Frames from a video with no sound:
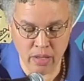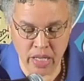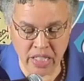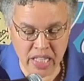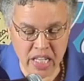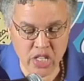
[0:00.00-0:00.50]

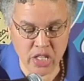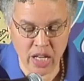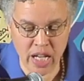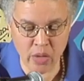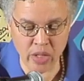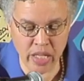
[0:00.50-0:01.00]
and each
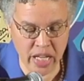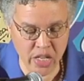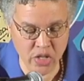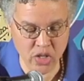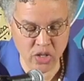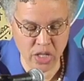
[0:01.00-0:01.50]
county
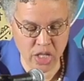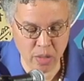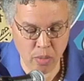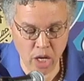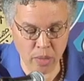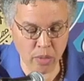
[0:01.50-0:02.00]
agency and
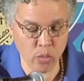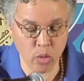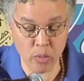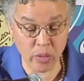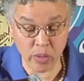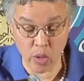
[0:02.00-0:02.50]
department will
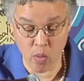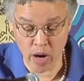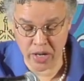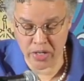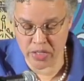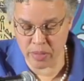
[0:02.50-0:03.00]
be
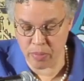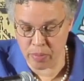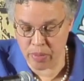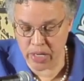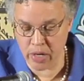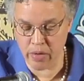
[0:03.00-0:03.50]
required to
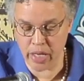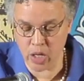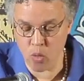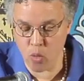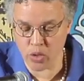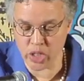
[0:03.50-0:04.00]
prepare a
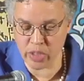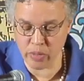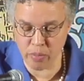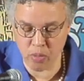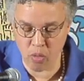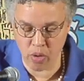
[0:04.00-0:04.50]
quarterly
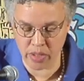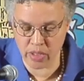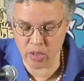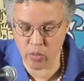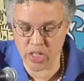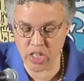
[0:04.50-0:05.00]

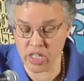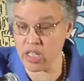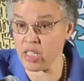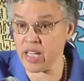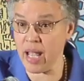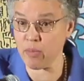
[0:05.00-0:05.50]
report in which it
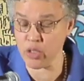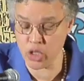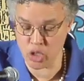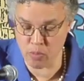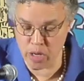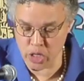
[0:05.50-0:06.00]

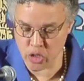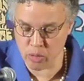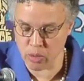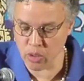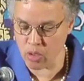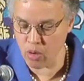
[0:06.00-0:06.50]
establishes
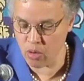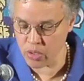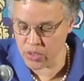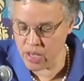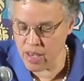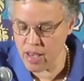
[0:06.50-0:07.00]
measurable
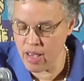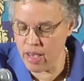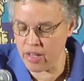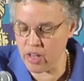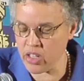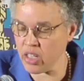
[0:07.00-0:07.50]
goals
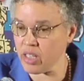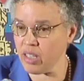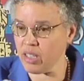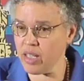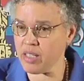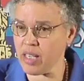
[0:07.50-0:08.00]
and
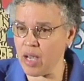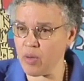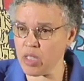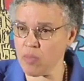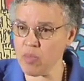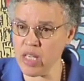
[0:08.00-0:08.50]
articulates how
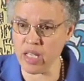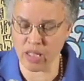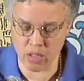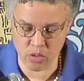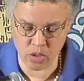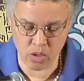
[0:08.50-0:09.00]
it's
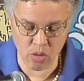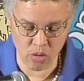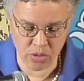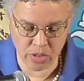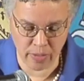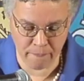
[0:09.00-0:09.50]
meeting those
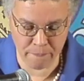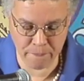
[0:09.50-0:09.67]
goals.